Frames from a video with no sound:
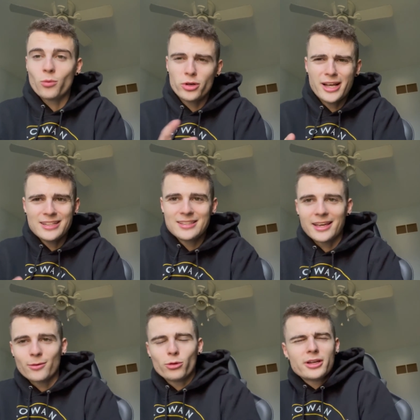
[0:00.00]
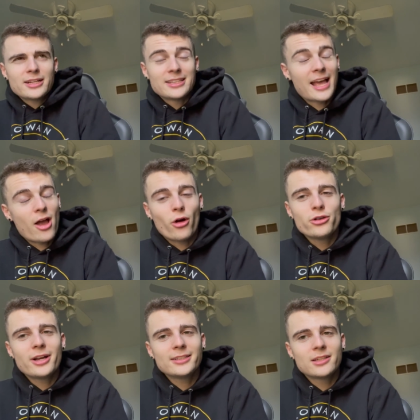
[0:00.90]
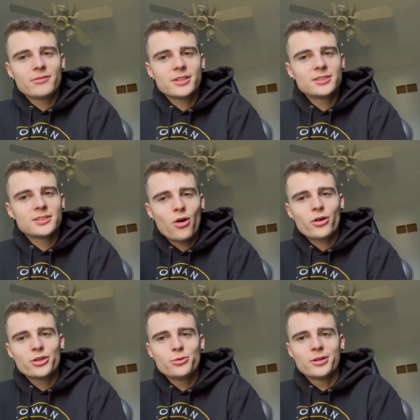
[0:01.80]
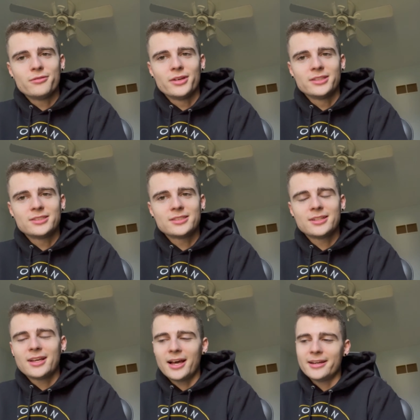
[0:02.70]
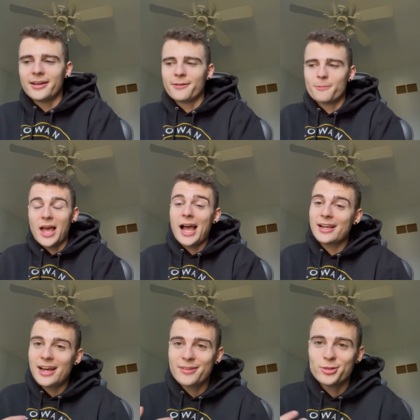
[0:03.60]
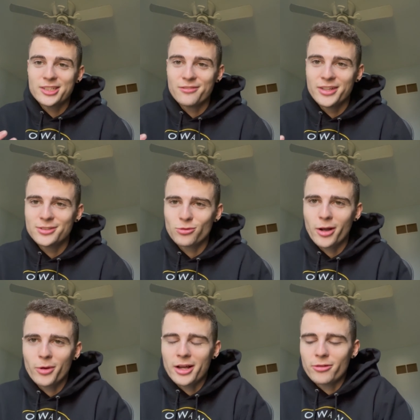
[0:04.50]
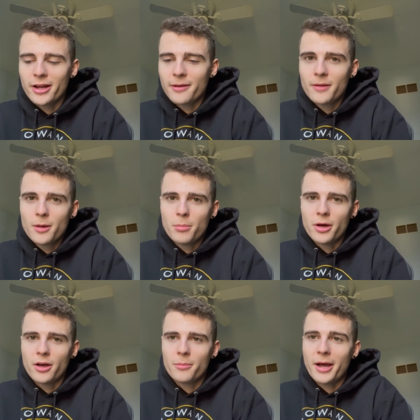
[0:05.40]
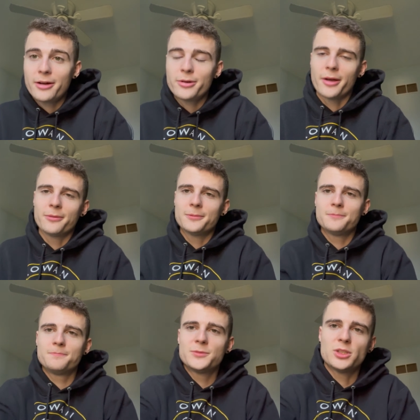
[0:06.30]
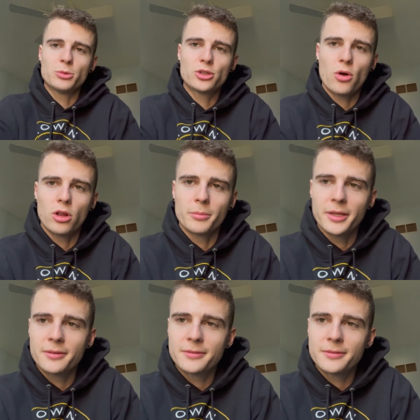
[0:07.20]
What do you guys think? What do you guys think? Are you guys convinced? Are you convinced? I know I kind of was convinced right when I read it, but um I don't know, someone's calling me.